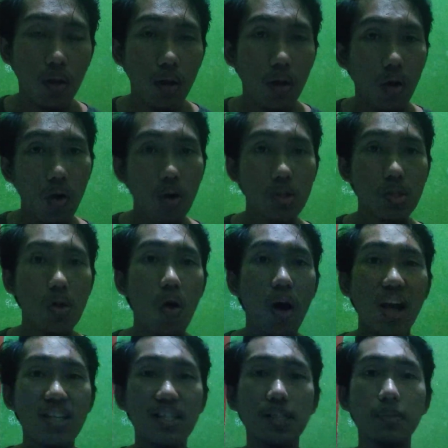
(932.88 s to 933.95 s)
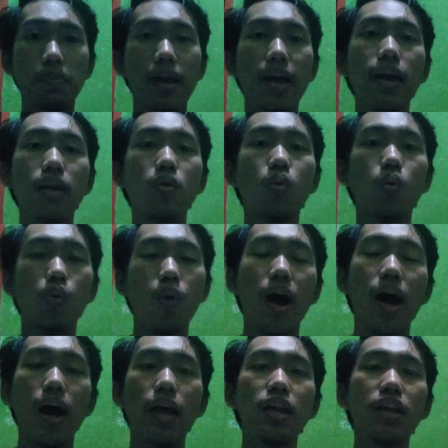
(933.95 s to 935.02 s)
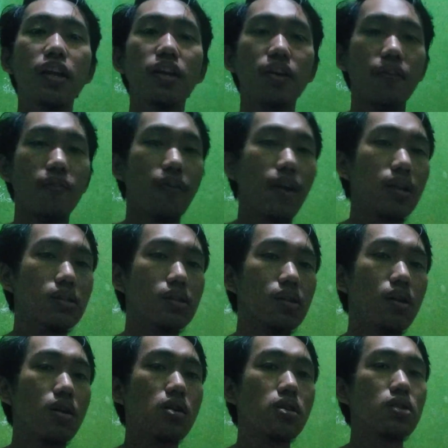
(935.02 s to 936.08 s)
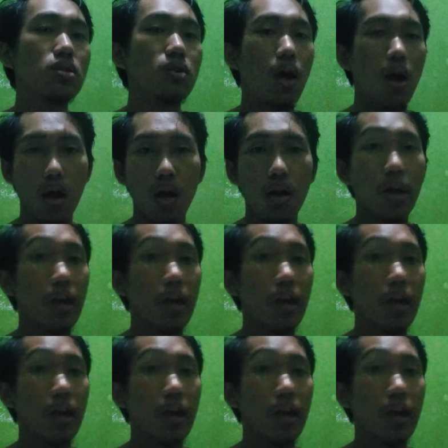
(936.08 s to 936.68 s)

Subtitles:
Also explain why the factors are